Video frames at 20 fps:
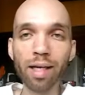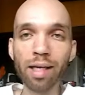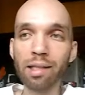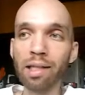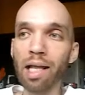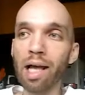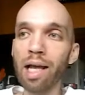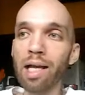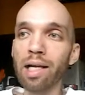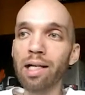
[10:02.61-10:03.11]
and
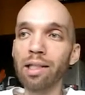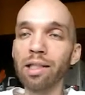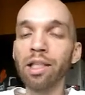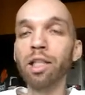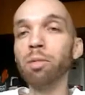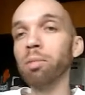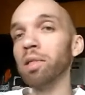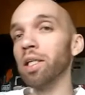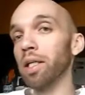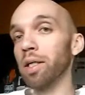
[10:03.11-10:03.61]
like
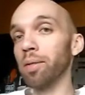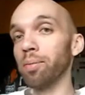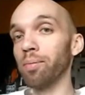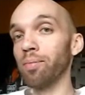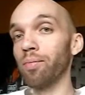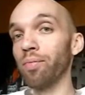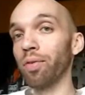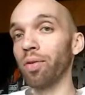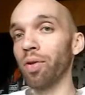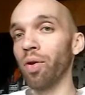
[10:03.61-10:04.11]
Libya,
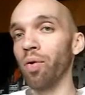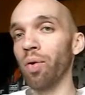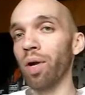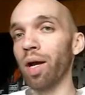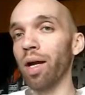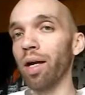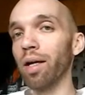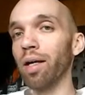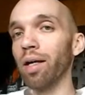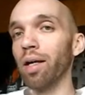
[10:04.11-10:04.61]

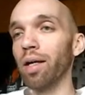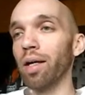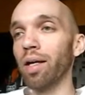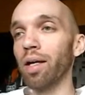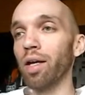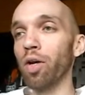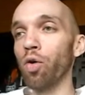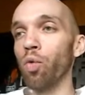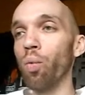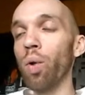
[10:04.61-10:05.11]
okay,
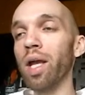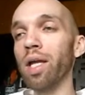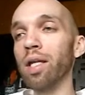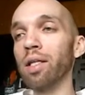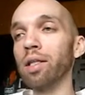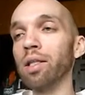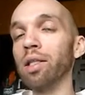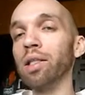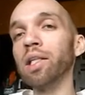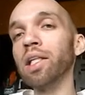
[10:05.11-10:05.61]

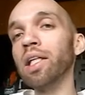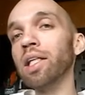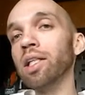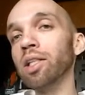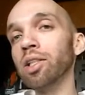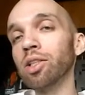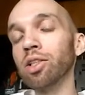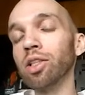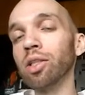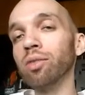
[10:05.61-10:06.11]
when the
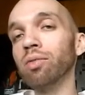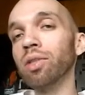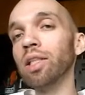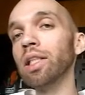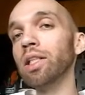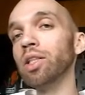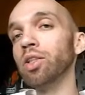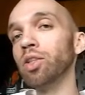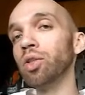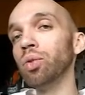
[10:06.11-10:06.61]
leaders of
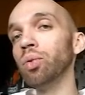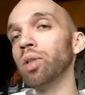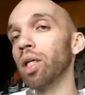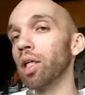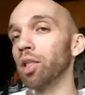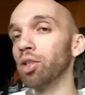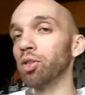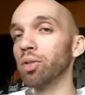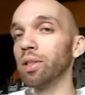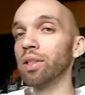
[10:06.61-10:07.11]
these two
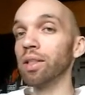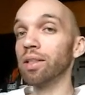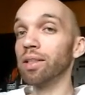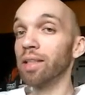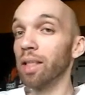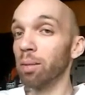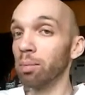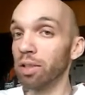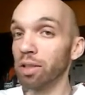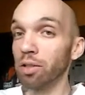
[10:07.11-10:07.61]
countries
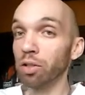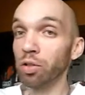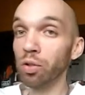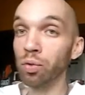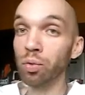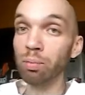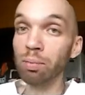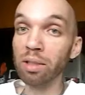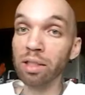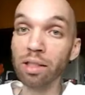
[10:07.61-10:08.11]
attempted
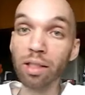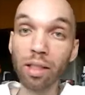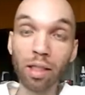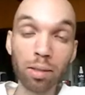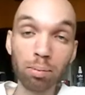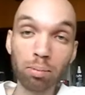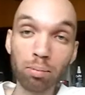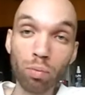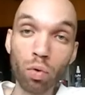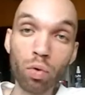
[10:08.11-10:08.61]
to
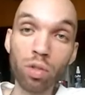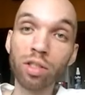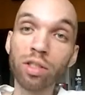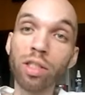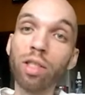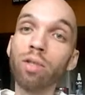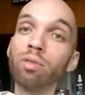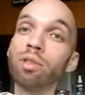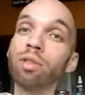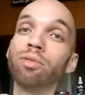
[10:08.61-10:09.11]
become more
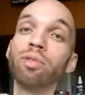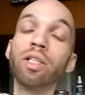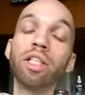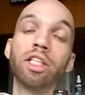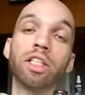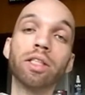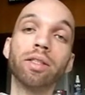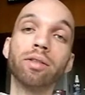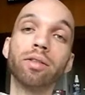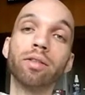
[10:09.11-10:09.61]

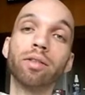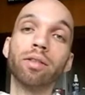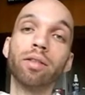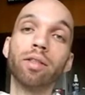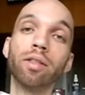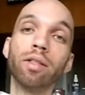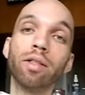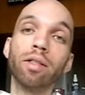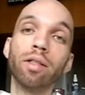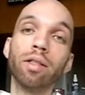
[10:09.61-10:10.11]
self-sufficient
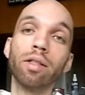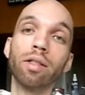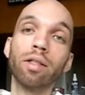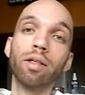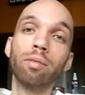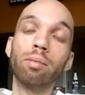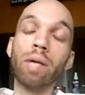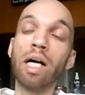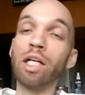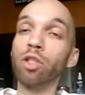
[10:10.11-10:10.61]

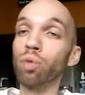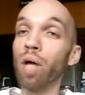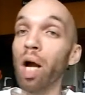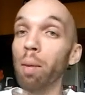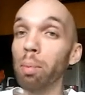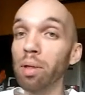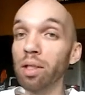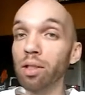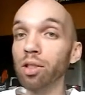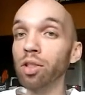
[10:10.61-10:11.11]
by
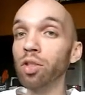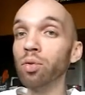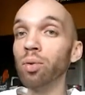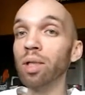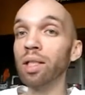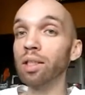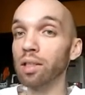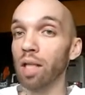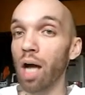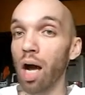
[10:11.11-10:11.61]
dropping the
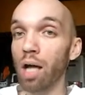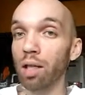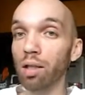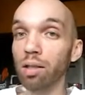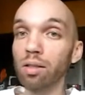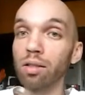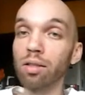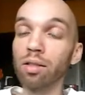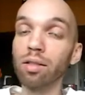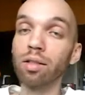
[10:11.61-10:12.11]
U.S.
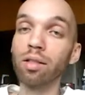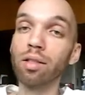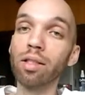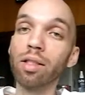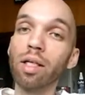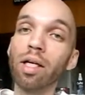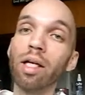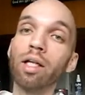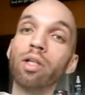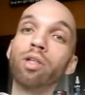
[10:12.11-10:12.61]
dollar
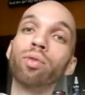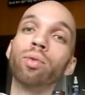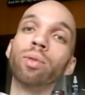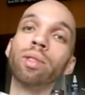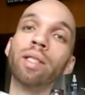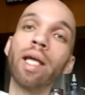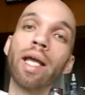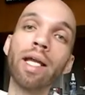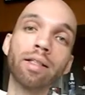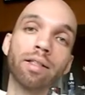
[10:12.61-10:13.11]
and
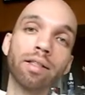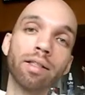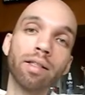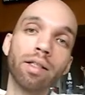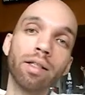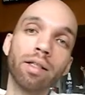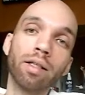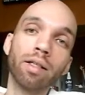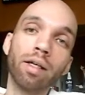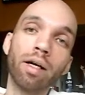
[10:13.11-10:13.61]
create,
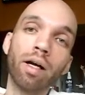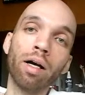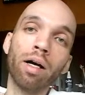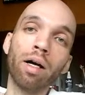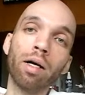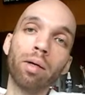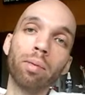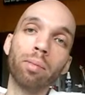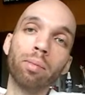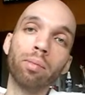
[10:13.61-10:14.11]

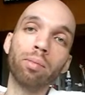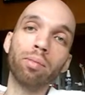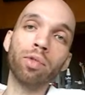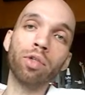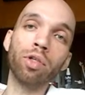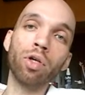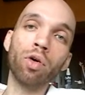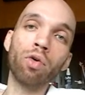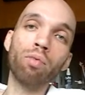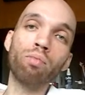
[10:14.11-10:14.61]

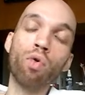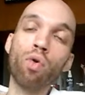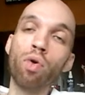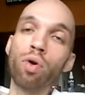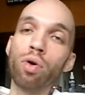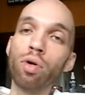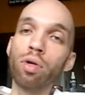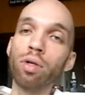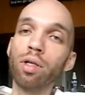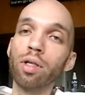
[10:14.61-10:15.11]

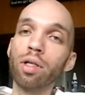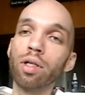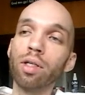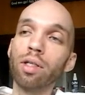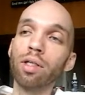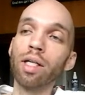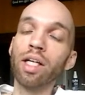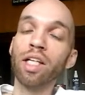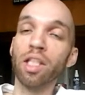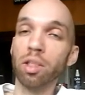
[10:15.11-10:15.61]
more
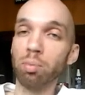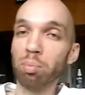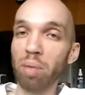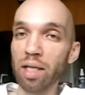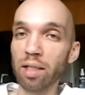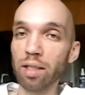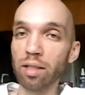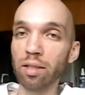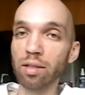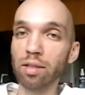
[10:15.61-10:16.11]

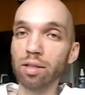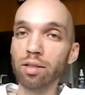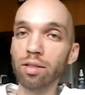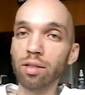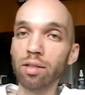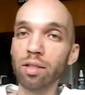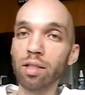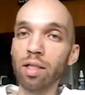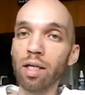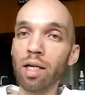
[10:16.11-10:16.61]
independence
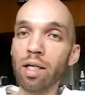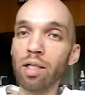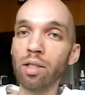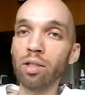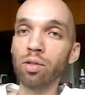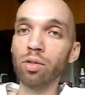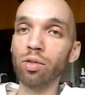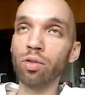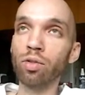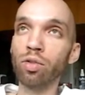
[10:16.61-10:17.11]

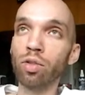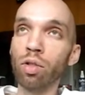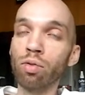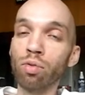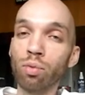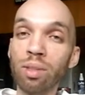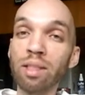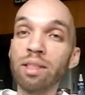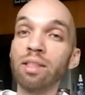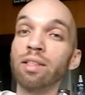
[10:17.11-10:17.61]
and
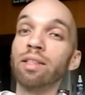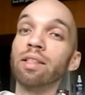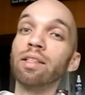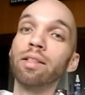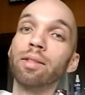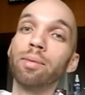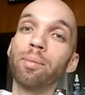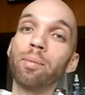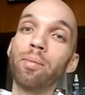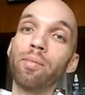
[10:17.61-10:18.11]

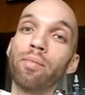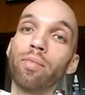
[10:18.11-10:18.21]
sovereignty